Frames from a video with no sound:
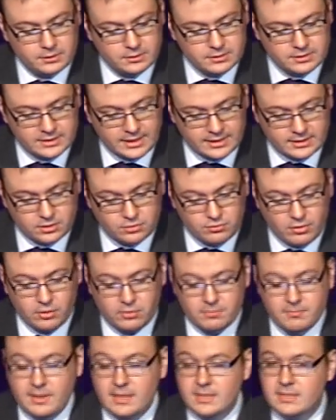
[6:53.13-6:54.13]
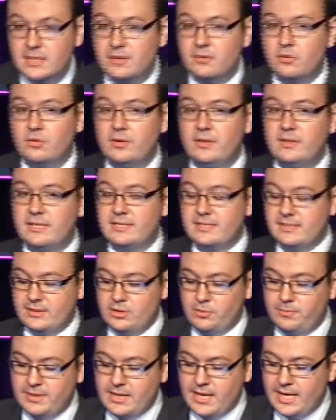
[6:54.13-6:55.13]
standard growth media or in the
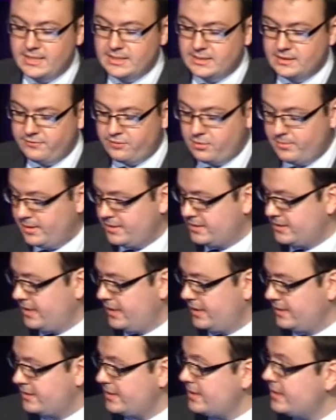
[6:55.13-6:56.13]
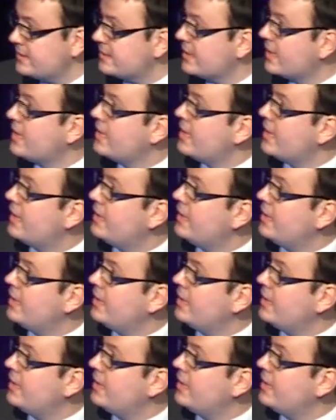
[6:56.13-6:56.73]
supernatant from our CACs. And